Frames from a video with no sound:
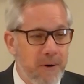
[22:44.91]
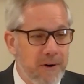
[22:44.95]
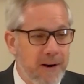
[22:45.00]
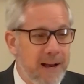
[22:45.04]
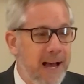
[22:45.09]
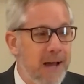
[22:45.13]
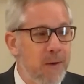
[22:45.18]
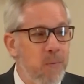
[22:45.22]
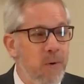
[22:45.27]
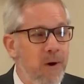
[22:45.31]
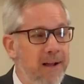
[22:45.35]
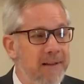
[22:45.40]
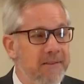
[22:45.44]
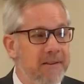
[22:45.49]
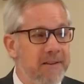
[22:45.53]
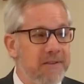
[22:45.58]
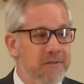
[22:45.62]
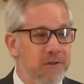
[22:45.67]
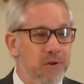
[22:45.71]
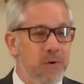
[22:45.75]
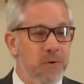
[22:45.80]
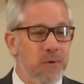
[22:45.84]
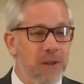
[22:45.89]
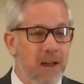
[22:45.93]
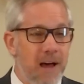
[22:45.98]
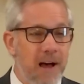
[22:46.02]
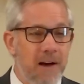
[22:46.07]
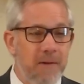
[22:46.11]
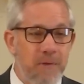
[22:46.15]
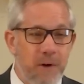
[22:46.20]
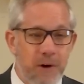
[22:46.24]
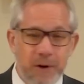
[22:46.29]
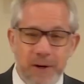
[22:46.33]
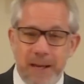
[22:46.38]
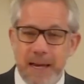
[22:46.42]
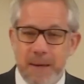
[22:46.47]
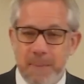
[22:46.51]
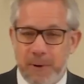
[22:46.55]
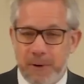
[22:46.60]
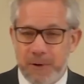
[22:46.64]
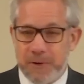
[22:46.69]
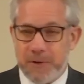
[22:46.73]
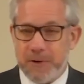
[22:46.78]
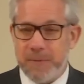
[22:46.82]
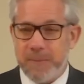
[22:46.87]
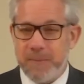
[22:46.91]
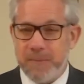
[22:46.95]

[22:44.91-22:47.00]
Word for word: God wants us to love our neighbors.